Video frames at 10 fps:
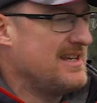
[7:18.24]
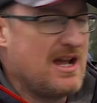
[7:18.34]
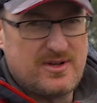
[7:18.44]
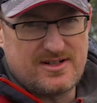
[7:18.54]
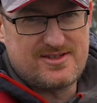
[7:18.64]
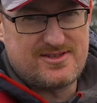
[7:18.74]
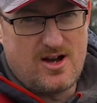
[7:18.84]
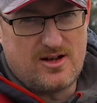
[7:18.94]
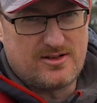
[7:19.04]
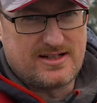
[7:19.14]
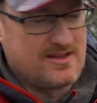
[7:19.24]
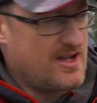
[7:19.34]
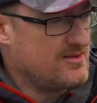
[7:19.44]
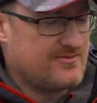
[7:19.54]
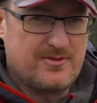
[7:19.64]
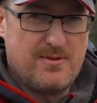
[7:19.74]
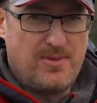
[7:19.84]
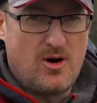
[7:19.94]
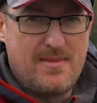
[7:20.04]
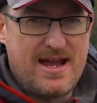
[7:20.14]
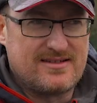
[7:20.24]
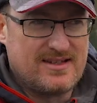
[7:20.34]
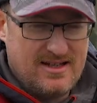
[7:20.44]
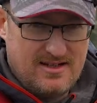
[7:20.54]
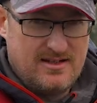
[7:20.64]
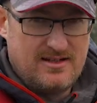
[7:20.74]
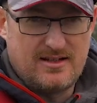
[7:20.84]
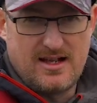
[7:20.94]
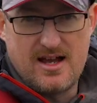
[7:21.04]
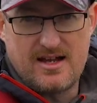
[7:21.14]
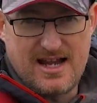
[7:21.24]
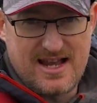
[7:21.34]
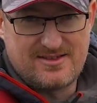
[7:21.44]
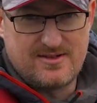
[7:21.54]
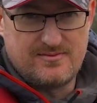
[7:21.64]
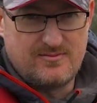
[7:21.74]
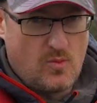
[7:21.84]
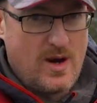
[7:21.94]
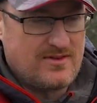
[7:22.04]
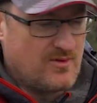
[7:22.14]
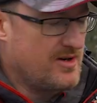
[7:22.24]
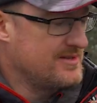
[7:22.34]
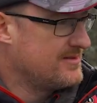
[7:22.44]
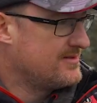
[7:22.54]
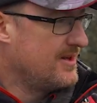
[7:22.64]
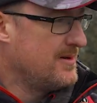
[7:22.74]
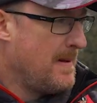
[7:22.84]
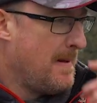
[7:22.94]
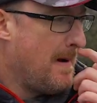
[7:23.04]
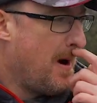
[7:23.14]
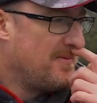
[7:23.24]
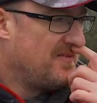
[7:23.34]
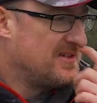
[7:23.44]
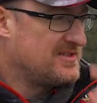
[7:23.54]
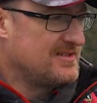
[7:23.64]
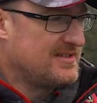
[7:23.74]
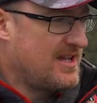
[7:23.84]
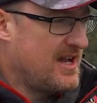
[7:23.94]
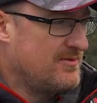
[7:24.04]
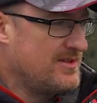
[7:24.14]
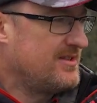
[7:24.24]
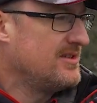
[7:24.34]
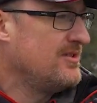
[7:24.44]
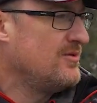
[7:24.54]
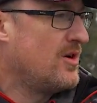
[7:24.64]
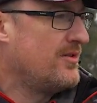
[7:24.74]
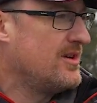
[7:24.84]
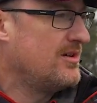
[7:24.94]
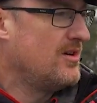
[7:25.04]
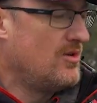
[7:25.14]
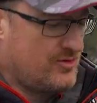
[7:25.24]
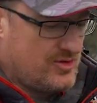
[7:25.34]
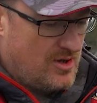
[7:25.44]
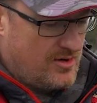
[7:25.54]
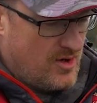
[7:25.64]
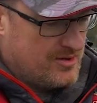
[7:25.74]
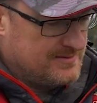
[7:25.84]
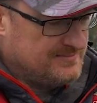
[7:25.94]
Now we're going to start looking at those from the bottom end casting weight rise. So I've been fishing today with the new Warrior Ultralight rod.